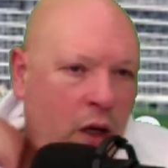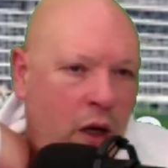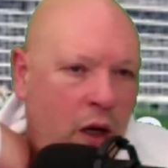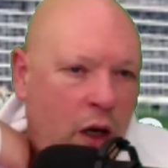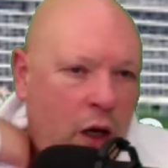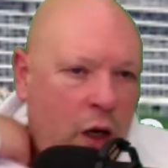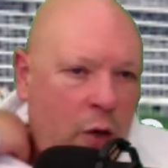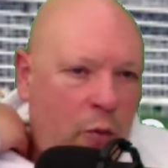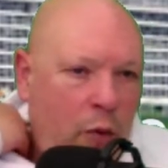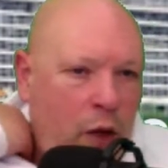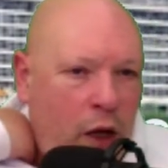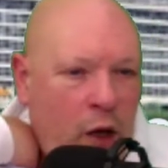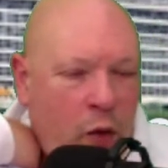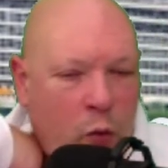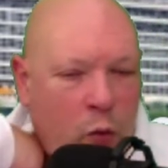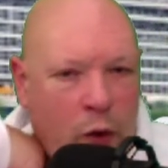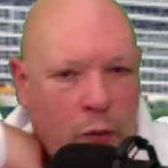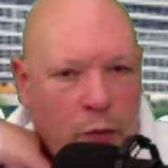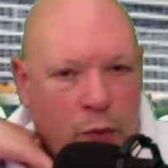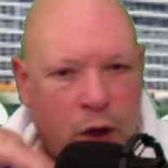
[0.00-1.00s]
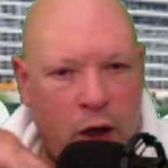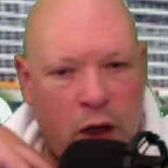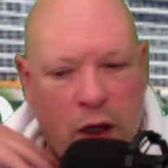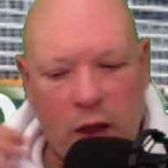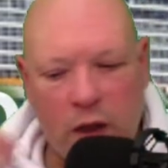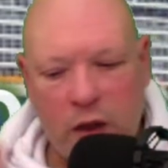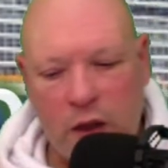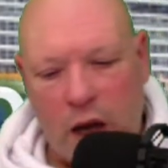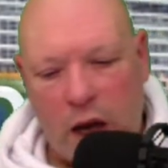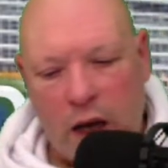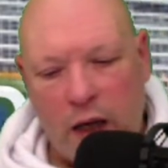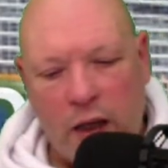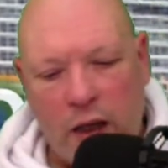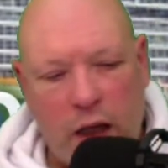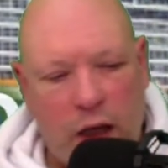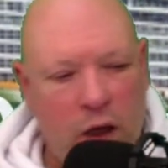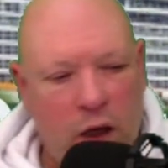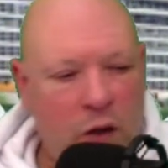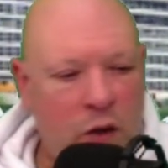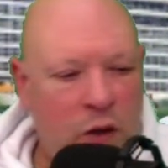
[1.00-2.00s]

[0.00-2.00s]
And we're pretty excited that New